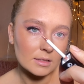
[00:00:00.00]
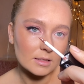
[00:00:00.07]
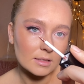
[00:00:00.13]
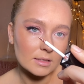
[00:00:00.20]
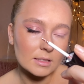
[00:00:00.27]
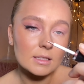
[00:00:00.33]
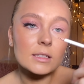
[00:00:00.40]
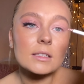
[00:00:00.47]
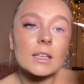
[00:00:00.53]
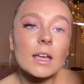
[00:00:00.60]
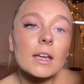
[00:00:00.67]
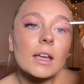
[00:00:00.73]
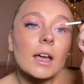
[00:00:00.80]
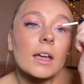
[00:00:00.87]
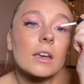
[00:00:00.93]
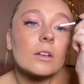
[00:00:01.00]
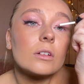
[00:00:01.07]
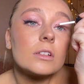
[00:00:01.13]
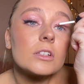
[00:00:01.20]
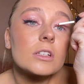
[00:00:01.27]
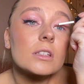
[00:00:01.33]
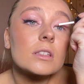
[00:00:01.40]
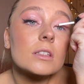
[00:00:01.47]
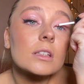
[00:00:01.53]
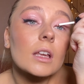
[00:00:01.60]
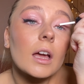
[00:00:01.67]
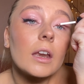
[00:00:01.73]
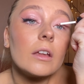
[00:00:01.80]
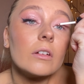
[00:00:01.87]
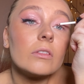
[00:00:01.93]
stick, and I just
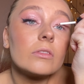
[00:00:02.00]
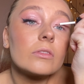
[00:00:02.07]
kind of